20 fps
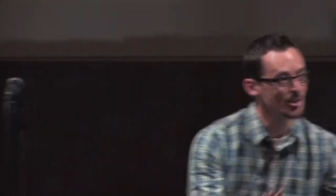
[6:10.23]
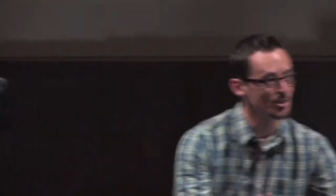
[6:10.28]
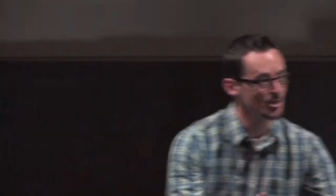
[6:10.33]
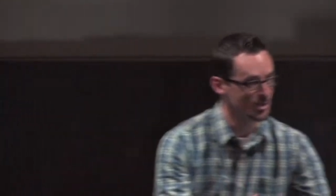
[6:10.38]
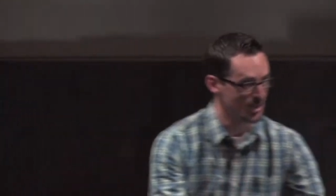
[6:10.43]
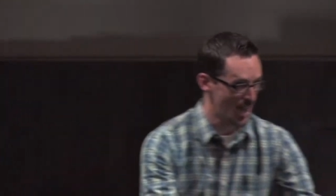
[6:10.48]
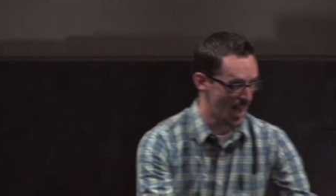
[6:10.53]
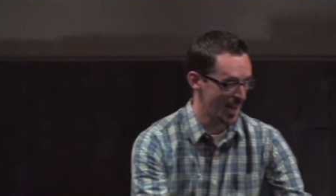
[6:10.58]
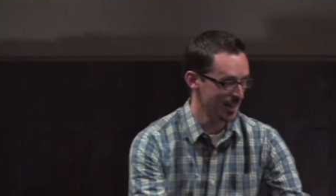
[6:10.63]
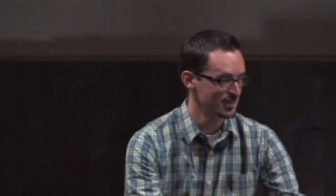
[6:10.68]
you
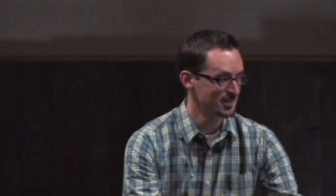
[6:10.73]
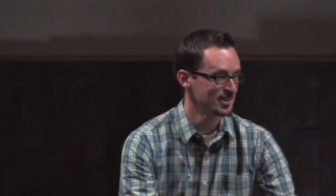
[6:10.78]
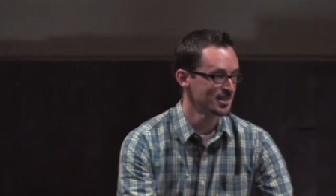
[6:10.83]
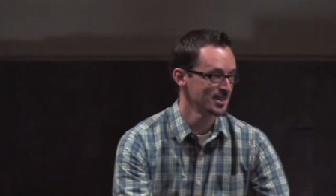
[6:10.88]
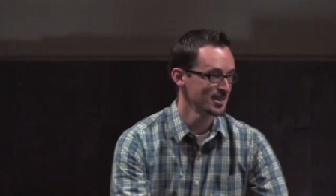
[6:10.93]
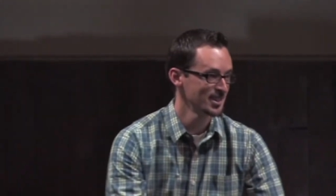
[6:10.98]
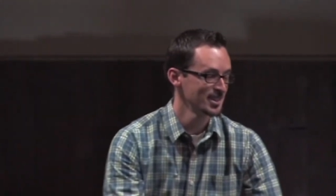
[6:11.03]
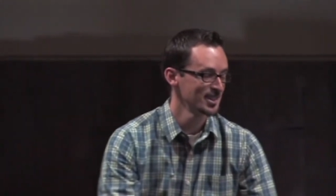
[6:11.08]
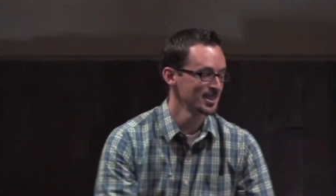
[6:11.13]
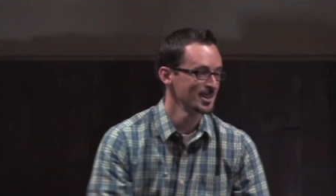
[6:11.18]
that,
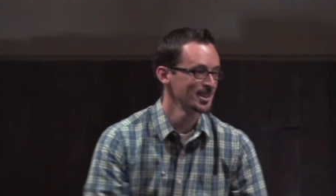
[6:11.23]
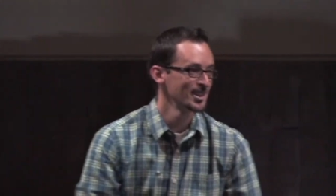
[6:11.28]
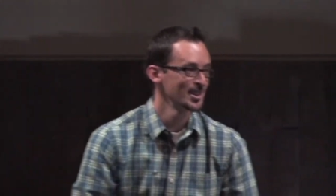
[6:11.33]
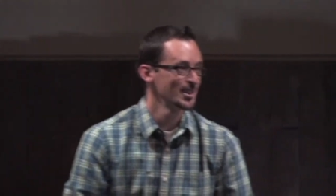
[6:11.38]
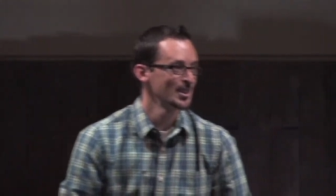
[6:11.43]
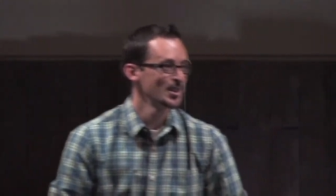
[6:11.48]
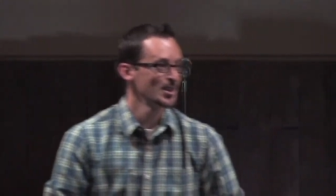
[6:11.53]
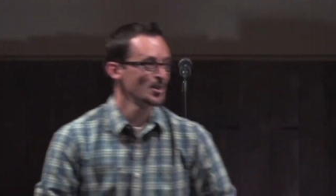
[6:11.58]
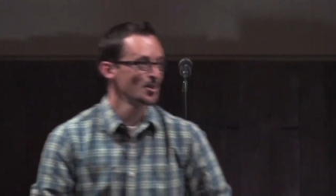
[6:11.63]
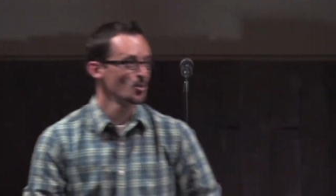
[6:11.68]

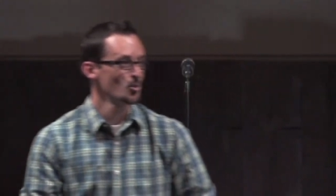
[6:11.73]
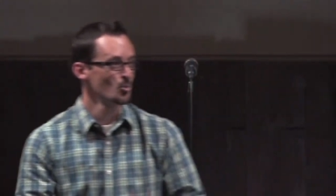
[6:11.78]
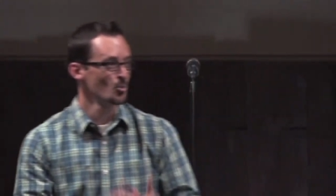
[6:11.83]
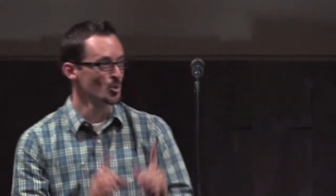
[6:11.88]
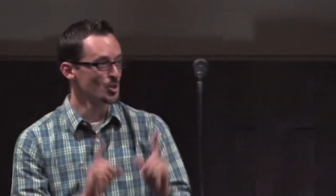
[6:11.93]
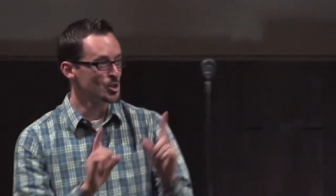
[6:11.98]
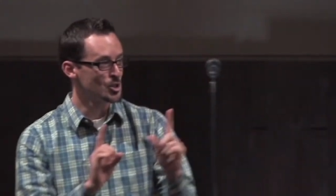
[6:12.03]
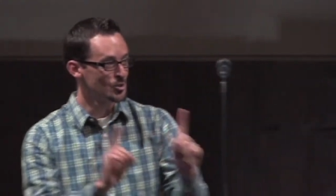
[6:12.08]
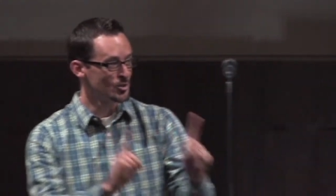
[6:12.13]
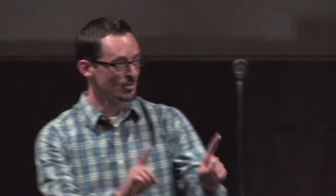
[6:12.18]

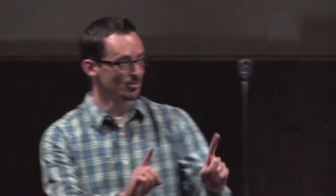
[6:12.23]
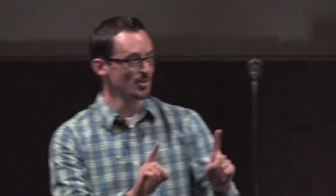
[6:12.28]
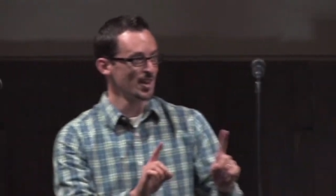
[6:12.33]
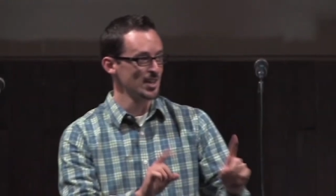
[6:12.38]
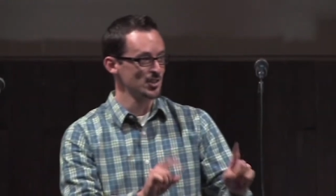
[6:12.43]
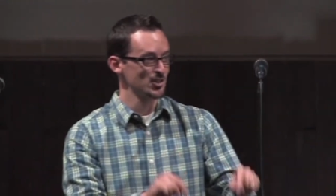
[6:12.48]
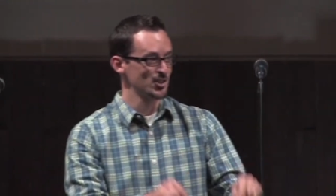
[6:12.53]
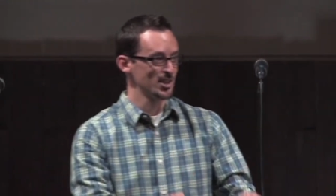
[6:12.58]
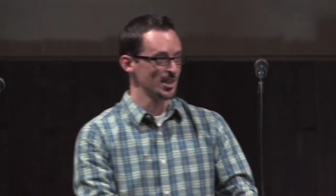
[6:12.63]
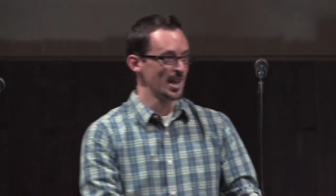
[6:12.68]
would you
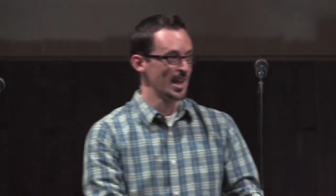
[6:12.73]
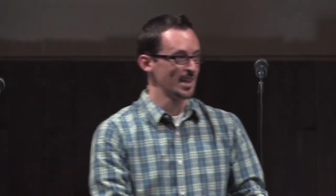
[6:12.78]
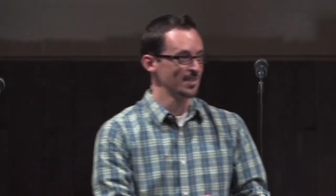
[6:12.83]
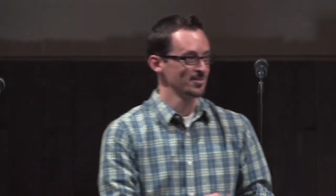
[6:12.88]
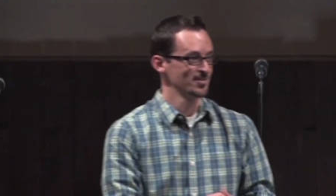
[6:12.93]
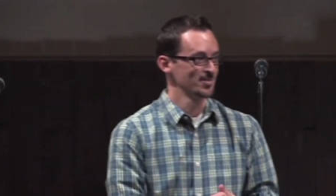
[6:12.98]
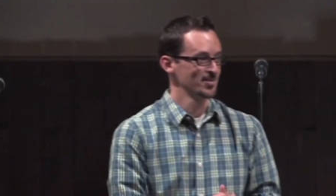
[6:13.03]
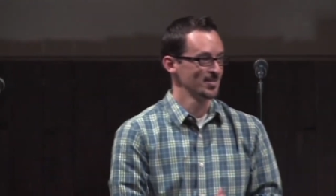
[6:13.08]
invest today?